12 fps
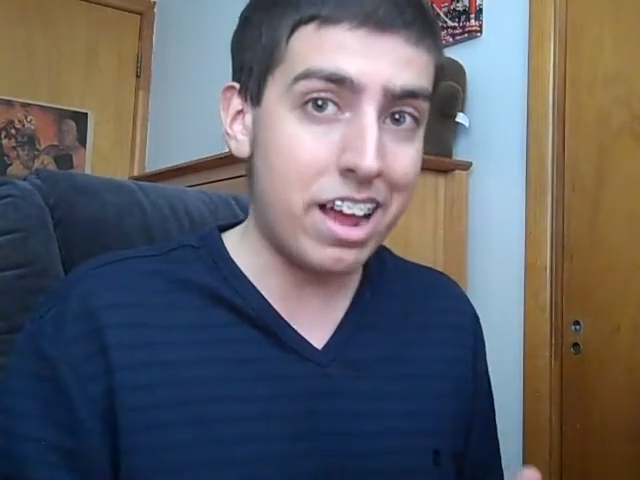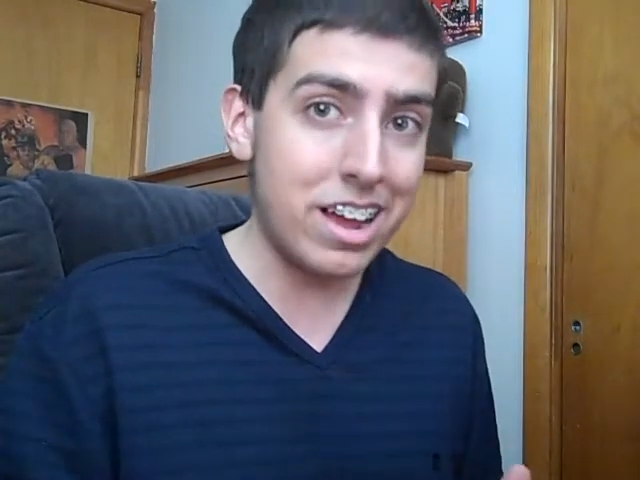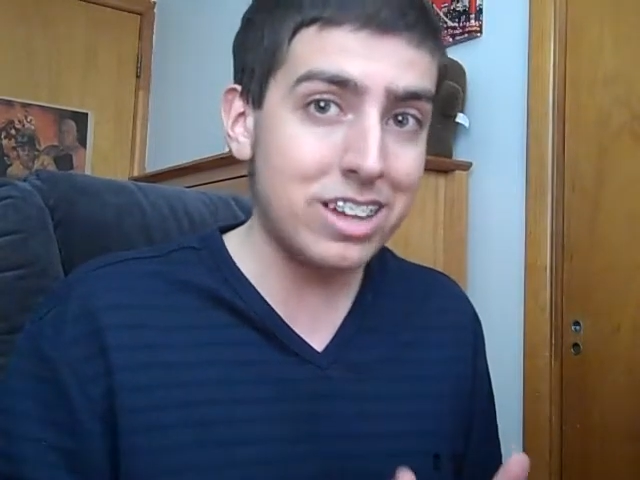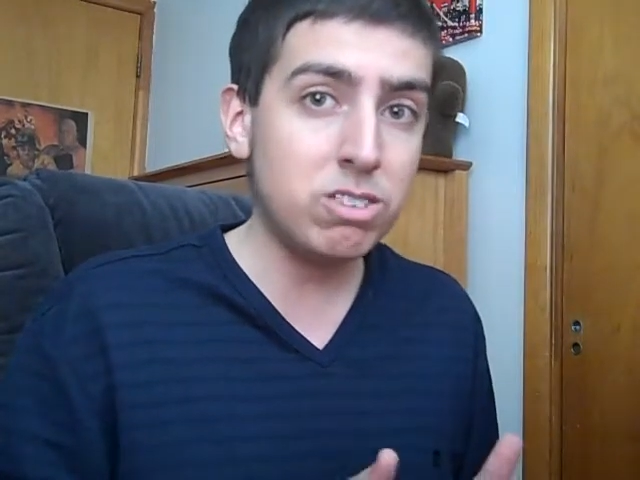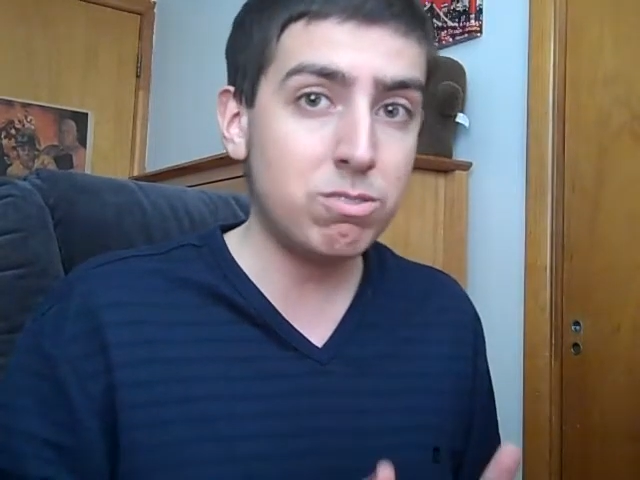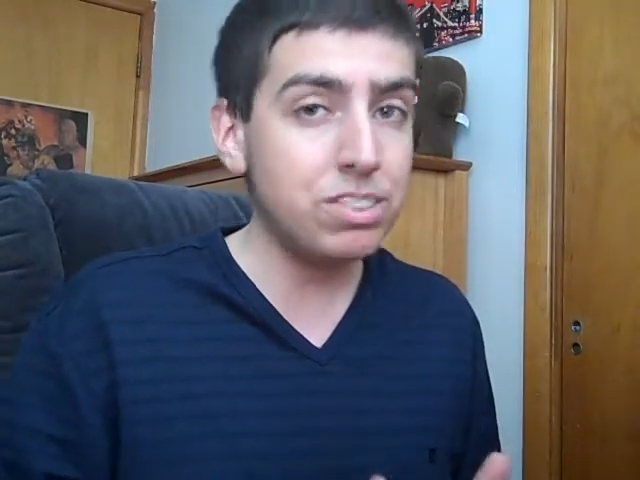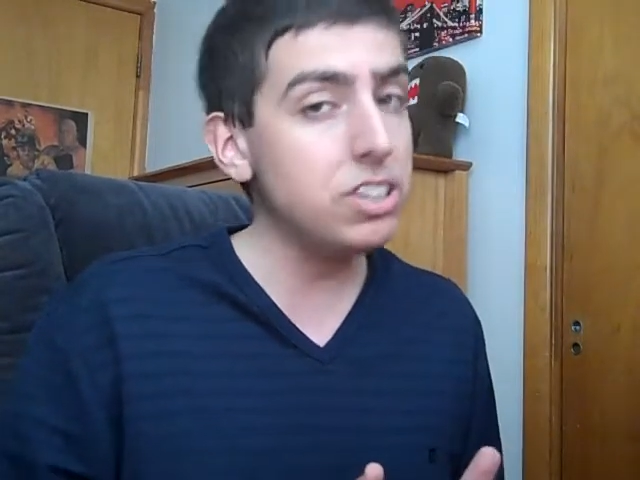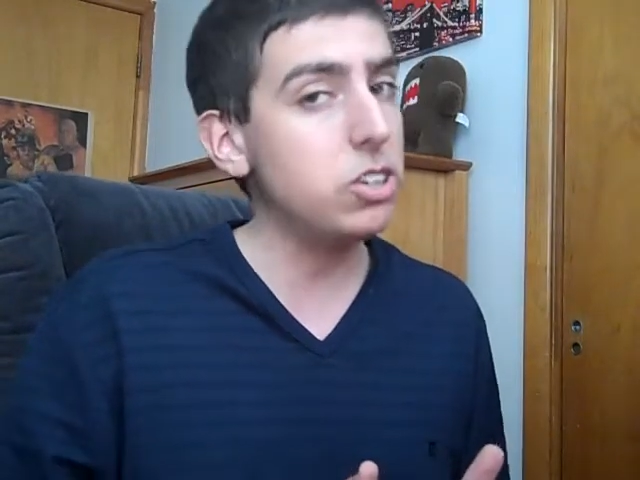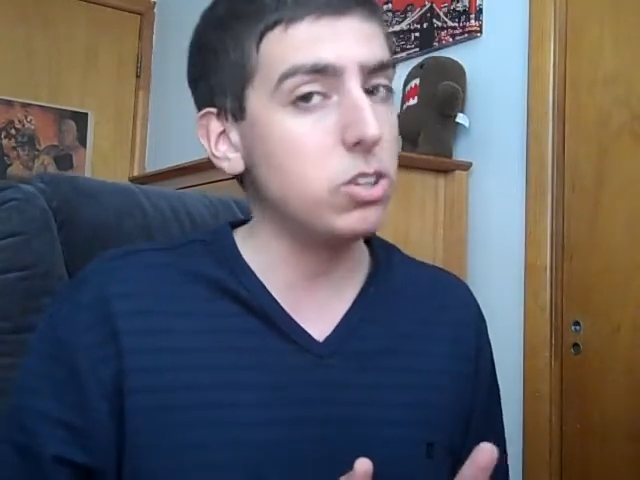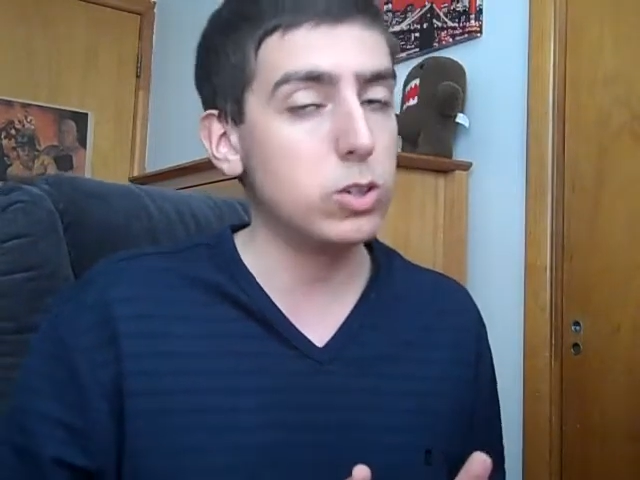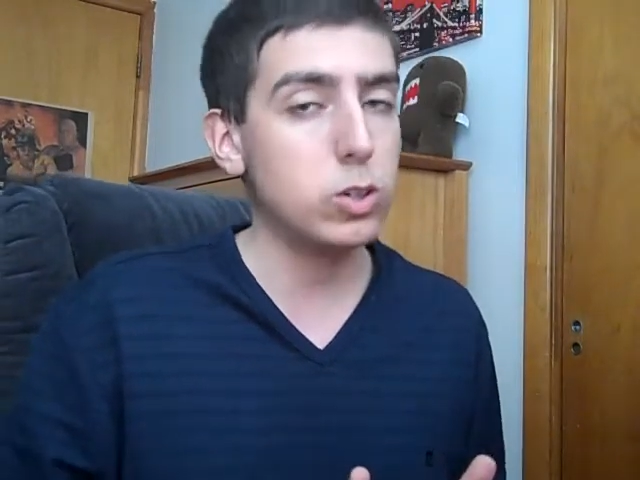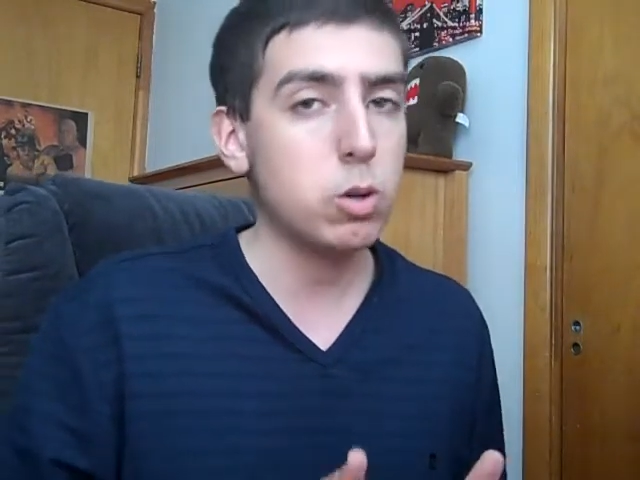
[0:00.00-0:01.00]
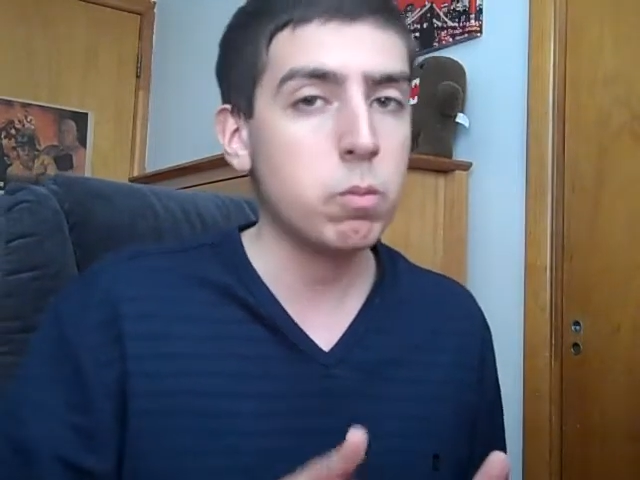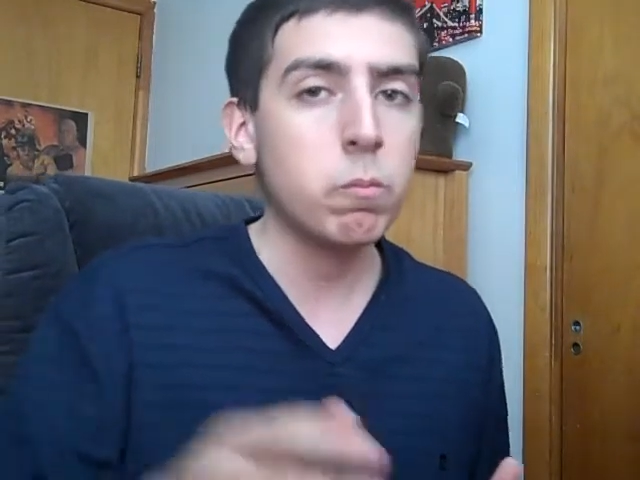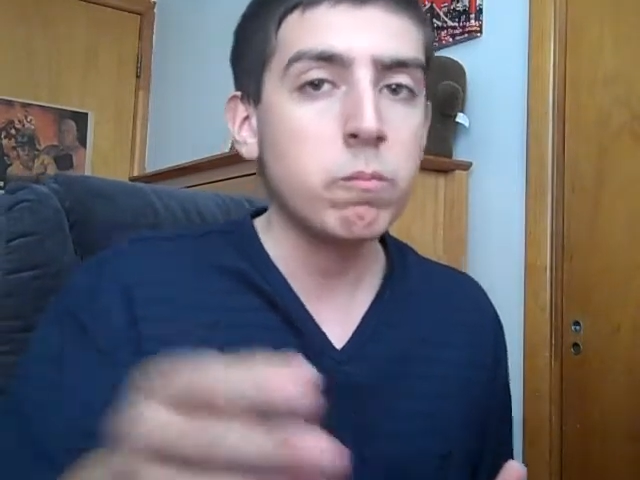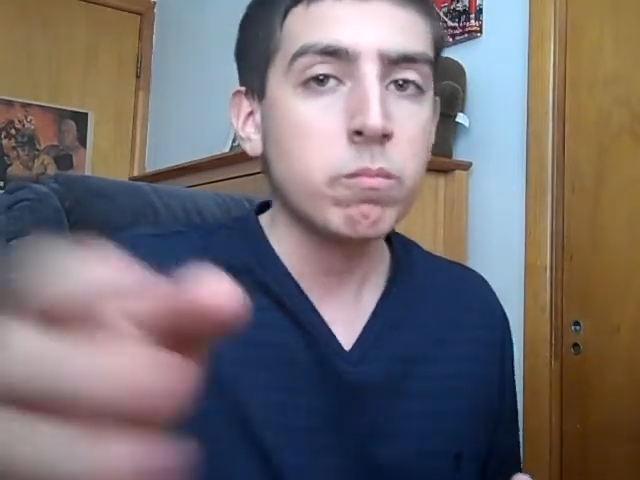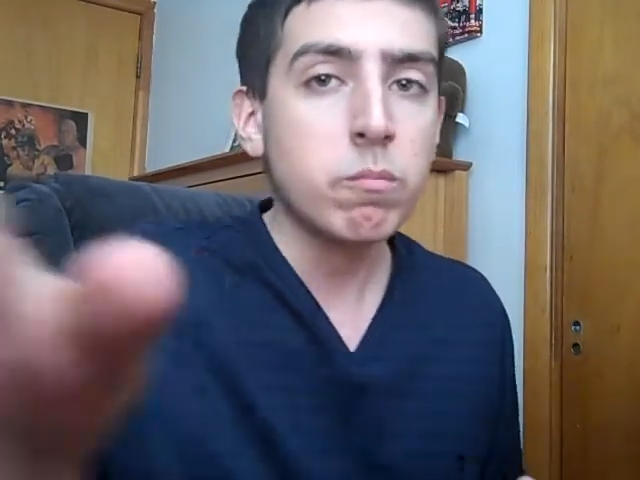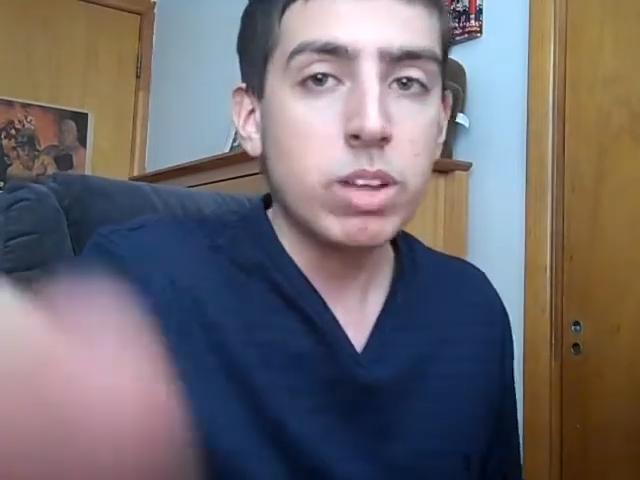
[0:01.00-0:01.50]
and features.
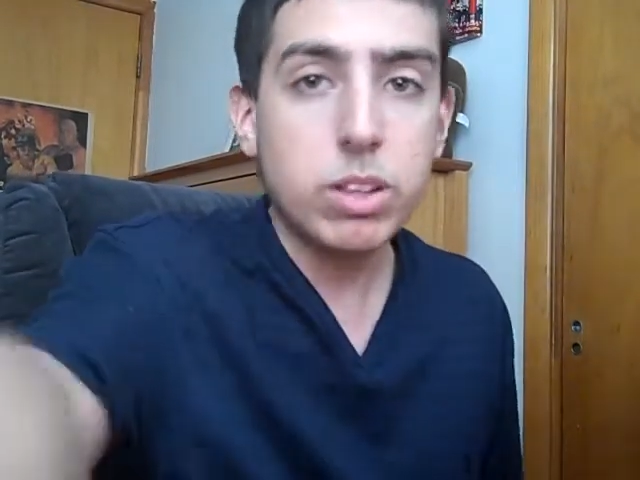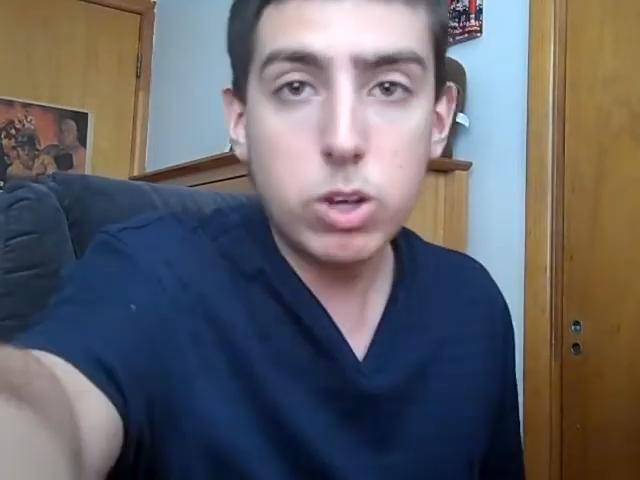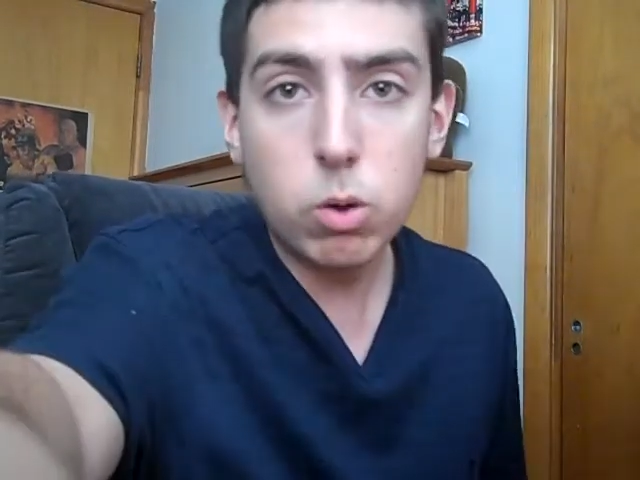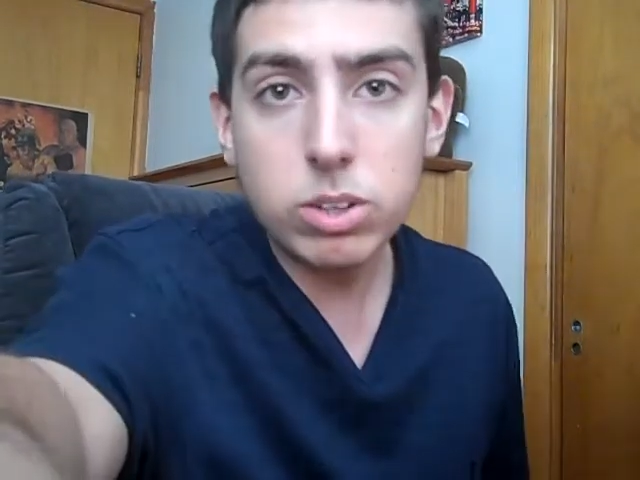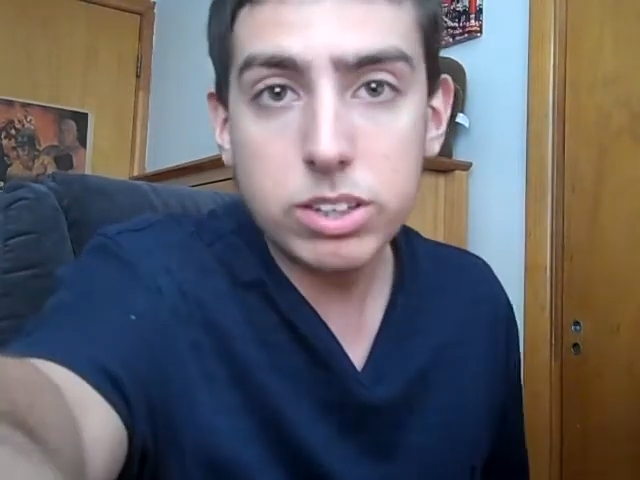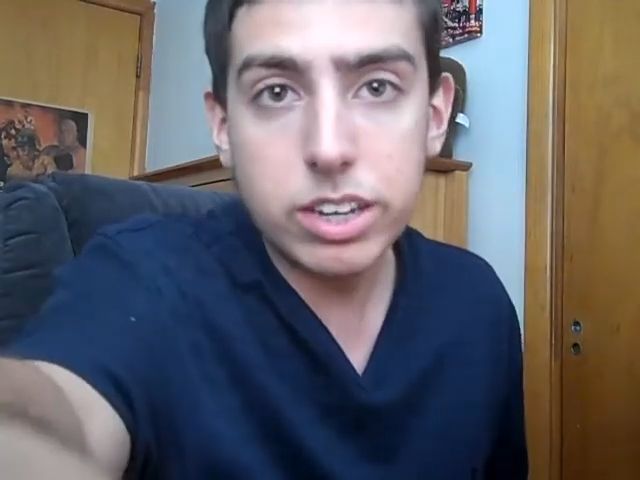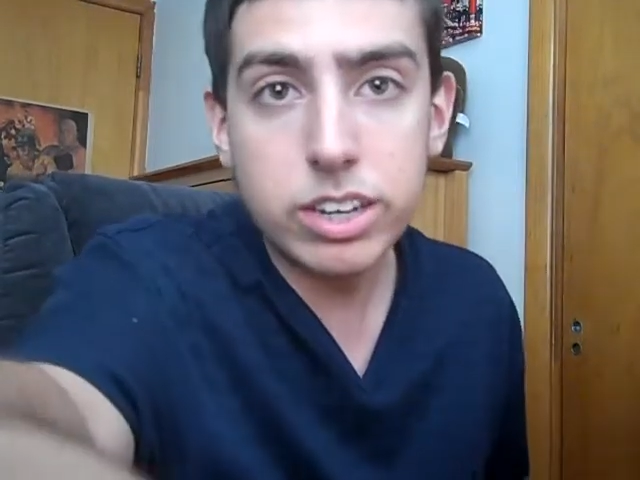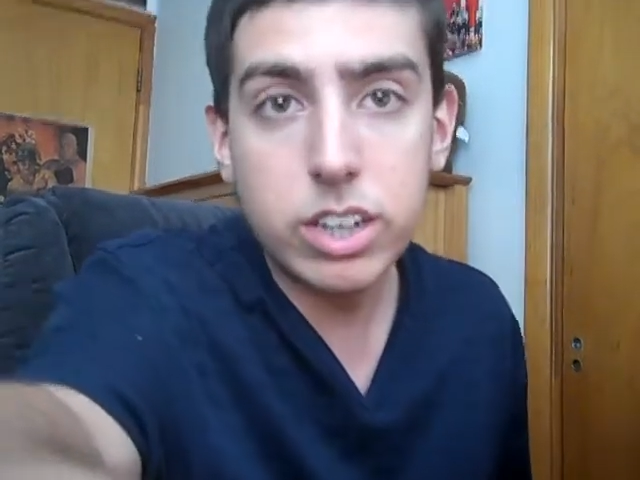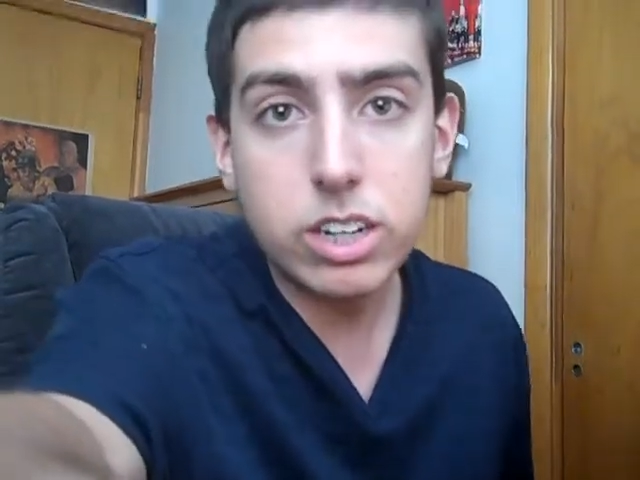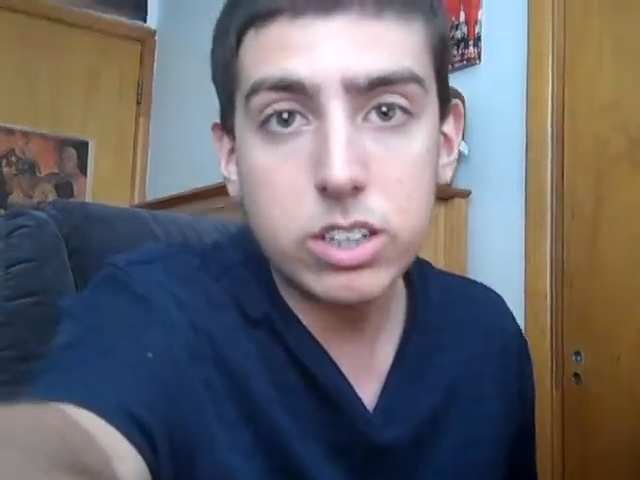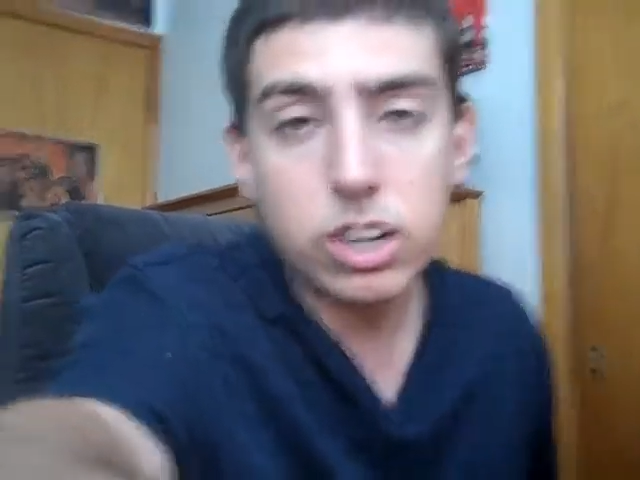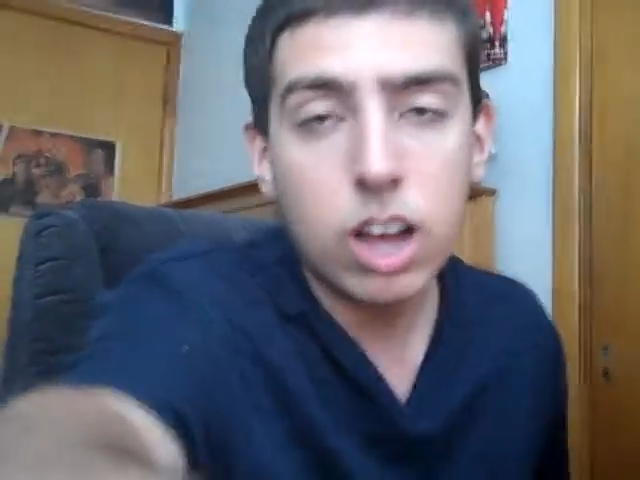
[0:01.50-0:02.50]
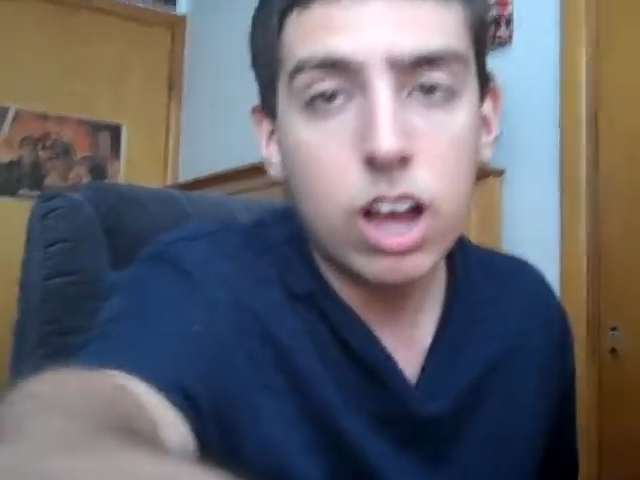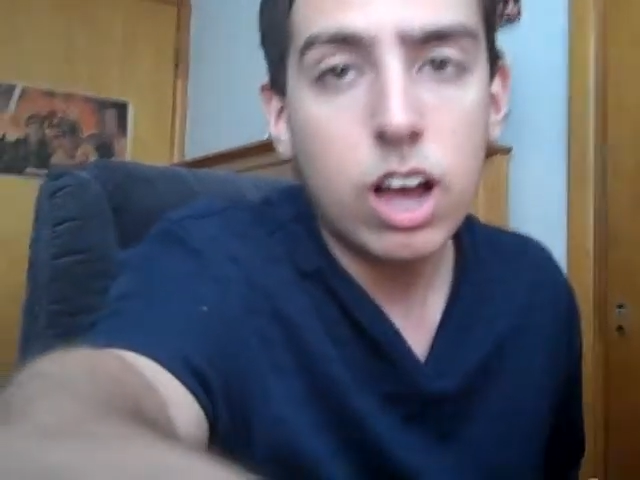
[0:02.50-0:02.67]
The only thing is,